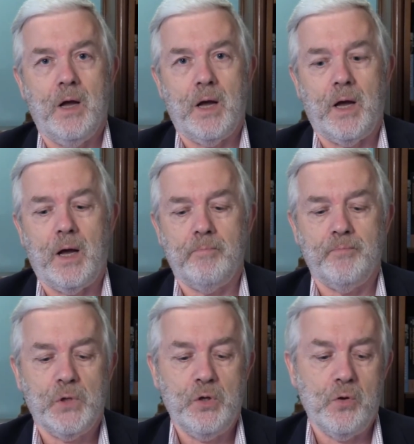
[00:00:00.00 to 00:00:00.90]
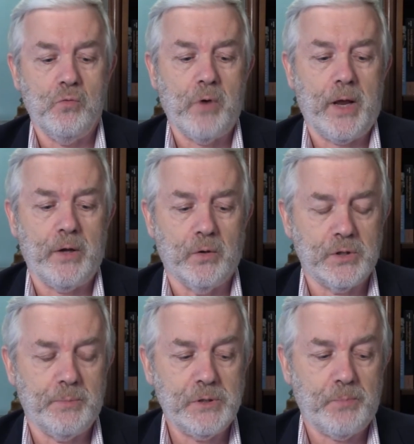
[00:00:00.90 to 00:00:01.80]
Um, you really ought
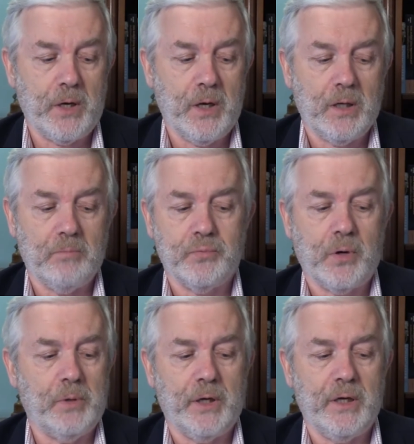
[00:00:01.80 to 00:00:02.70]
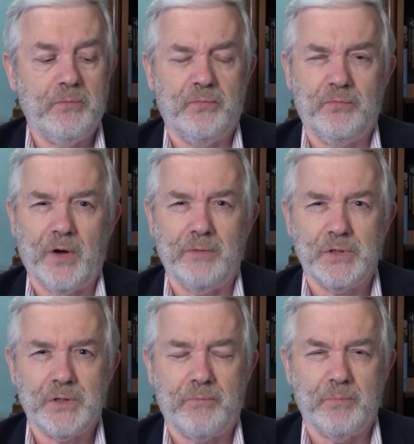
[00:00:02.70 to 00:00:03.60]
to be spending probably five
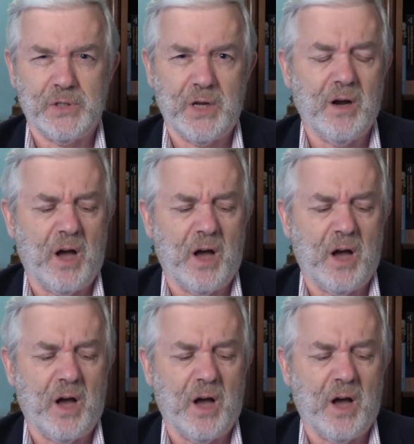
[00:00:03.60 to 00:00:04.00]
to seven percent.